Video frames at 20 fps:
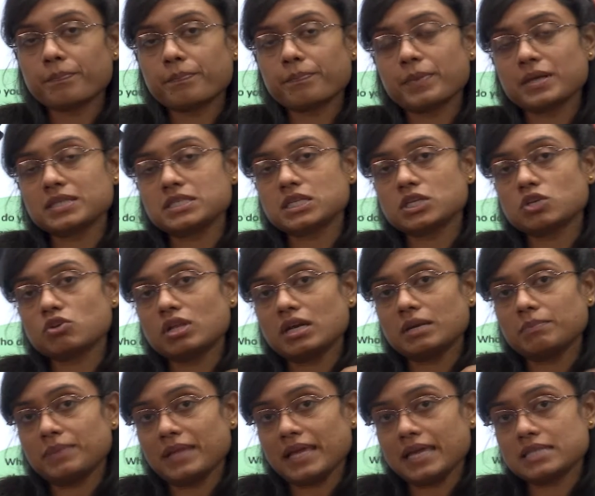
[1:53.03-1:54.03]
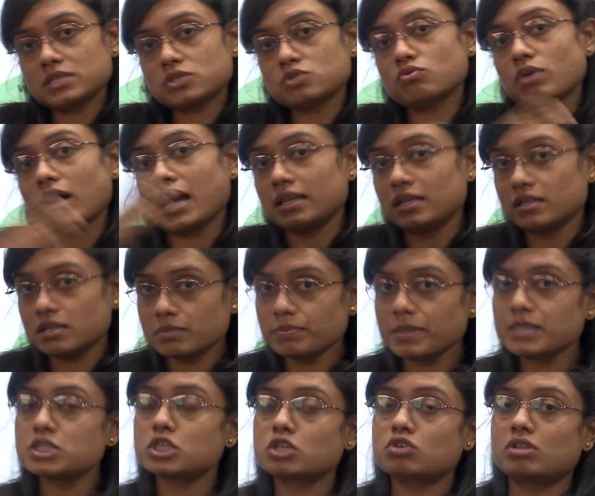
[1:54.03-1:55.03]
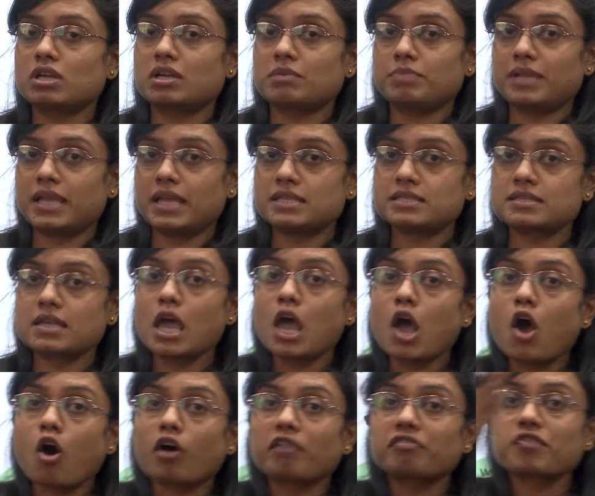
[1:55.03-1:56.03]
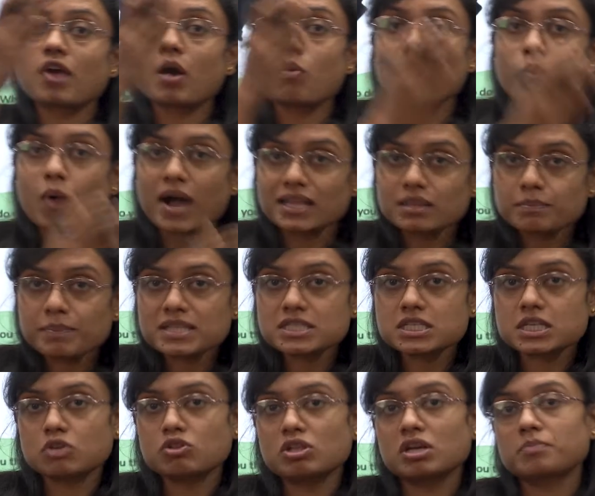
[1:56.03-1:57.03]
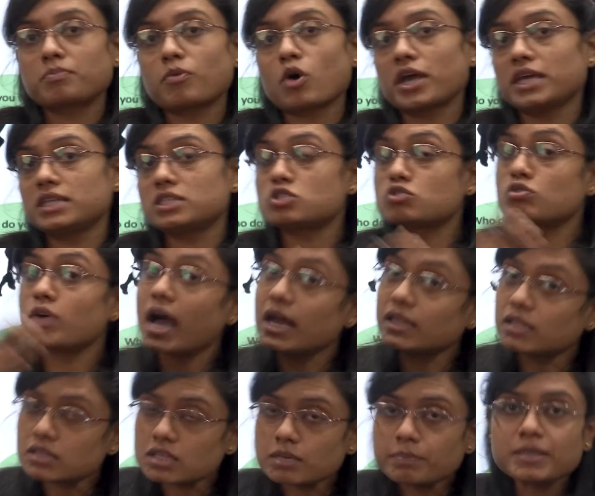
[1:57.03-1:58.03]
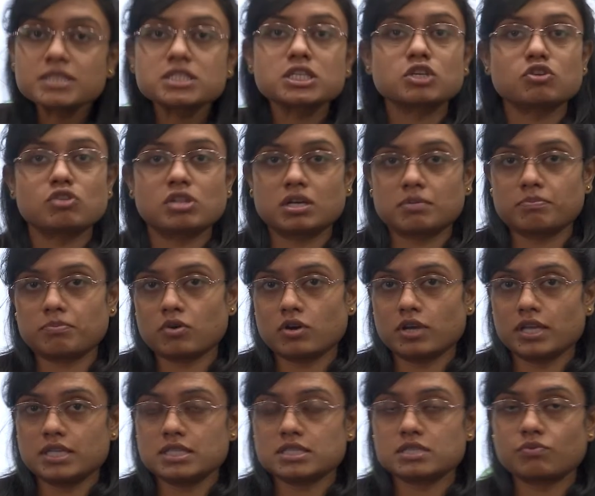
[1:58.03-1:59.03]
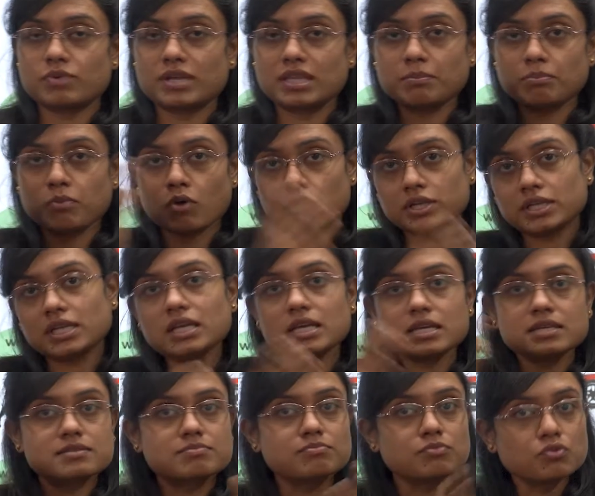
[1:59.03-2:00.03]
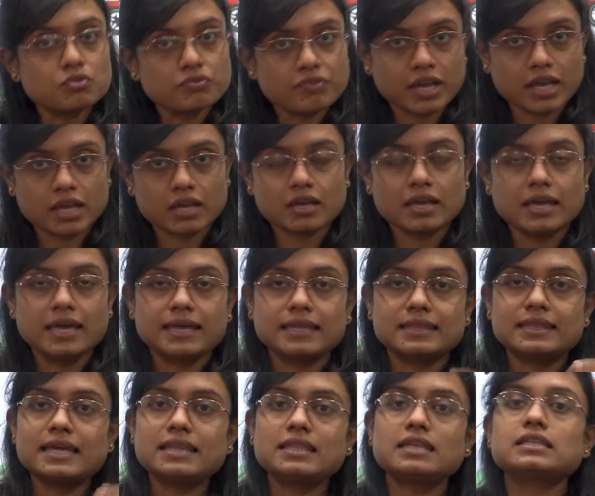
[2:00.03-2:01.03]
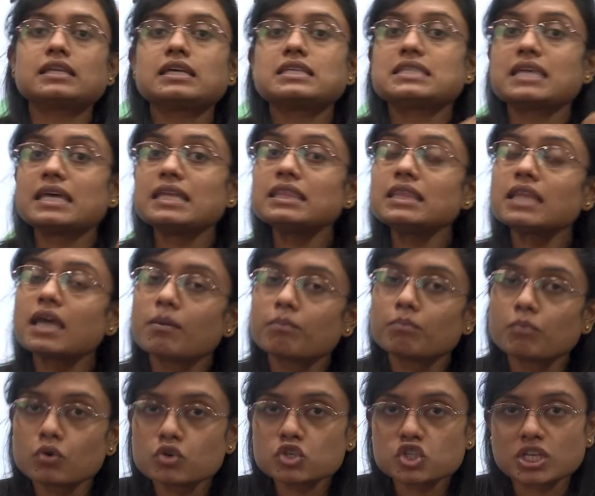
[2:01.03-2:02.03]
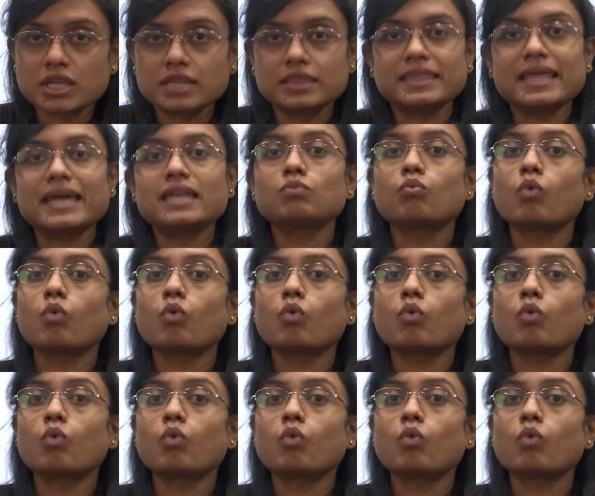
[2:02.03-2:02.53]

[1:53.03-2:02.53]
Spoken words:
particular place to another particular place, or from one particular point to another particular point, when a body is moving, then it is in motion. Then